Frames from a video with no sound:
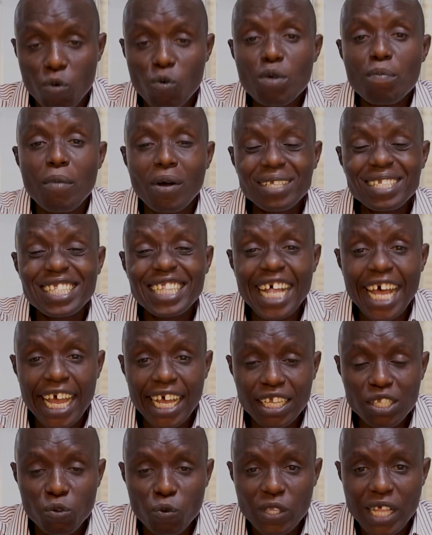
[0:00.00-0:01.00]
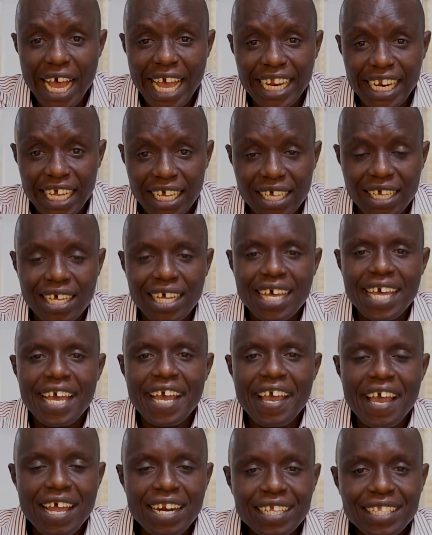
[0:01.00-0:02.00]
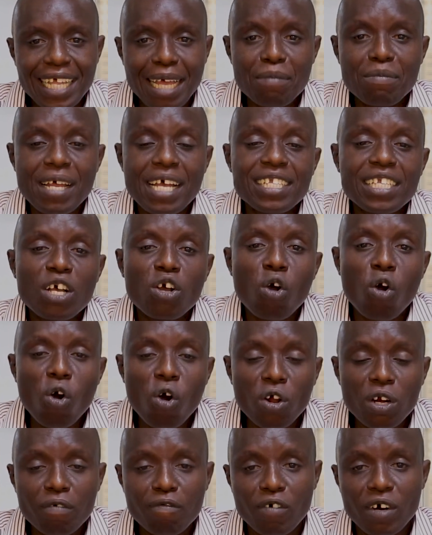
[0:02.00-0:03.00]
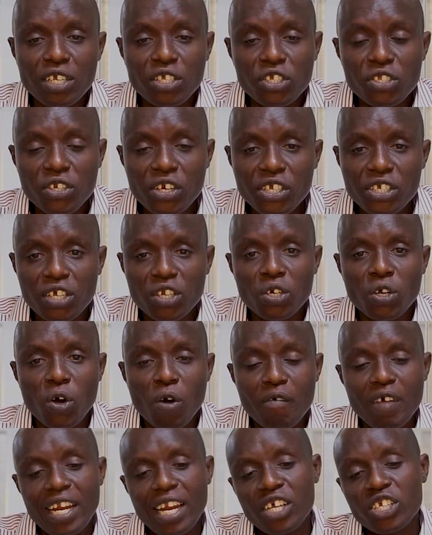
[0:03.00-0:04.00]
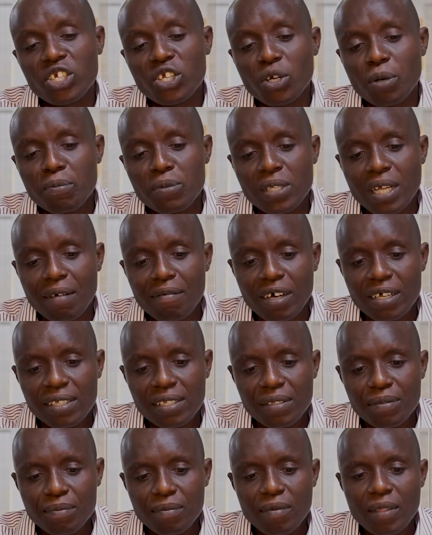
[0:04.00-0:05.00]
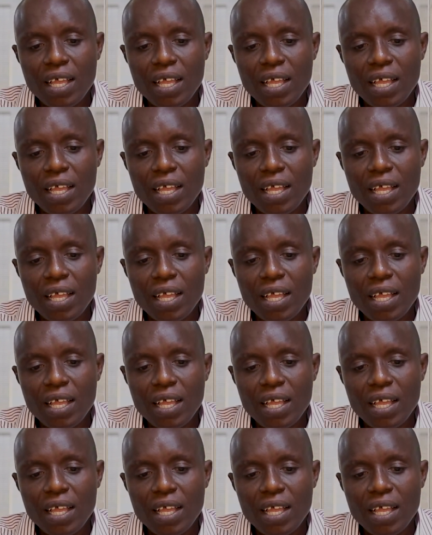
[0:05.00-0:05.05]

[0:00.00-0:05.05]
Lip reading: We must liaise with INEC anytime there is a call for registration of election observers.